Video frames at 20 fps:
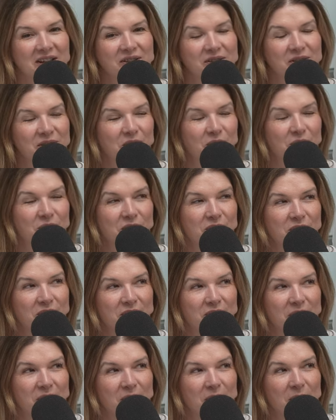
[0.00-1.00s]

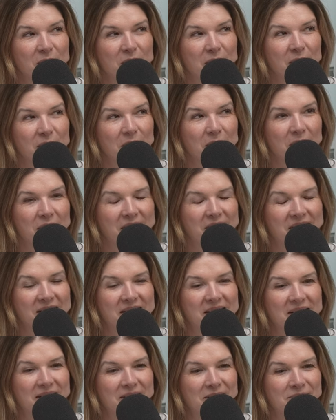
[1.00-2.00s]

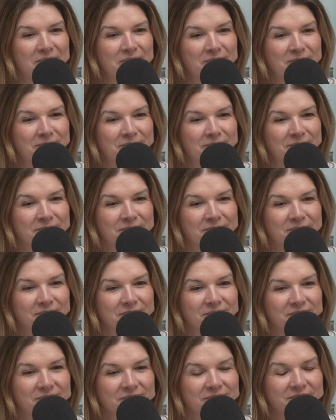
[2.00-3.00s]

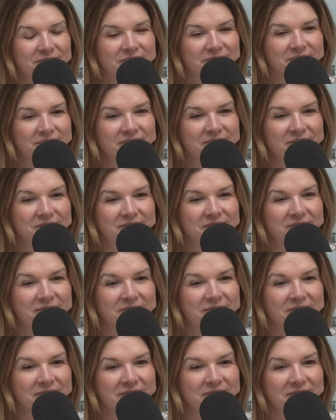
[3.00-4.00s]

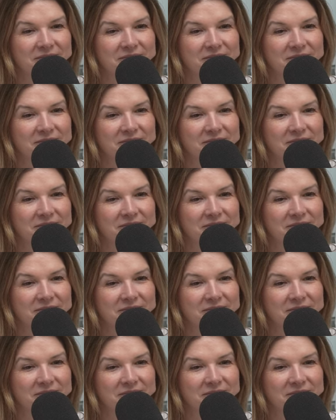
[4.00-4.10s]
(silent)